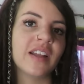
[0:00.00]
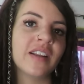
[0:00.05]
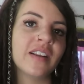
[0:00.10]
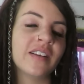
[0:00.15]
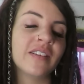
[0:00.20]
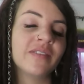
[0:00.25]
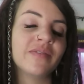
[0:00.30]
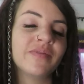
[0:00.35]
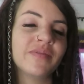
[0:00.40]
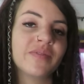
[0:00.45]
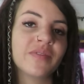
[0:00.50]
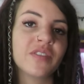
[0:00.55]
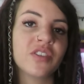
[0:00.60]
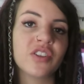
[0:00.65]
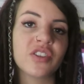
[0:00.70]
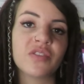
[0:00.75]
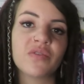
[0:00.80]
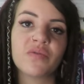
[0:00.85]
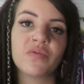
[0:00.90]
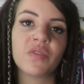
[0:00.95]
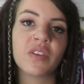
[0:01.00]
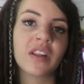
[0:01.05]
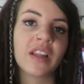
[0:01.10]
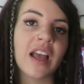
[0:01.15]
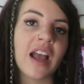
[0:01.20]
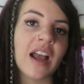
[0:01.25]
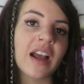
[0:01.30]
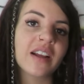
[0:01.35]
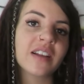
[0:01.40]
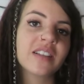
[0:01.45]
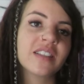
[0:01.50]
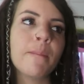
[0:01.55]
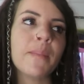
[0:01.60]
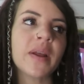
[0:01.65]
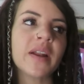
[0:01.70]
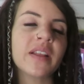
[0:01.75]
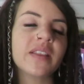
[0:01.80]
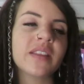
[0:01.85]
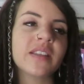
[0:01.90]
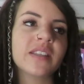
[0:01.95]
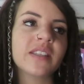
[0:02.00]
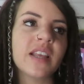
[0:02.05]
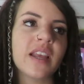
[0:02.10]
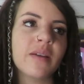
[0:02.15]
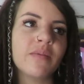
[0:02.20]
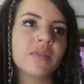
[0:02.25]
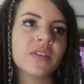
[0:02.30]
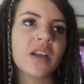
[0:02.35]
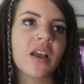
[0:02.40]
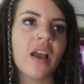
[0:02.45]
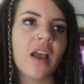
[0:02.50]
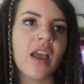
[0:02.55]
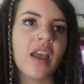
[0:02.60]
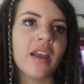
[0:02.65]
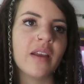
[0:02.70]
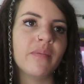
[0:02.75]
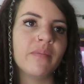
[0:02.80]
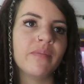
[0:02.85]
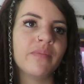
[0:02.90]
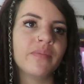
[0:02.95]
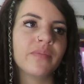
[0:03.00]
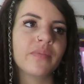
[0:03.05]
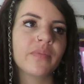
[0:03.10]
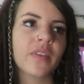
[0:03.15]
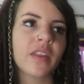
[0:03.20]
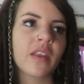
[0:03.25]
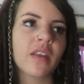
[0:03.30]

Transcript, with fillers: then just relax. But at the same time,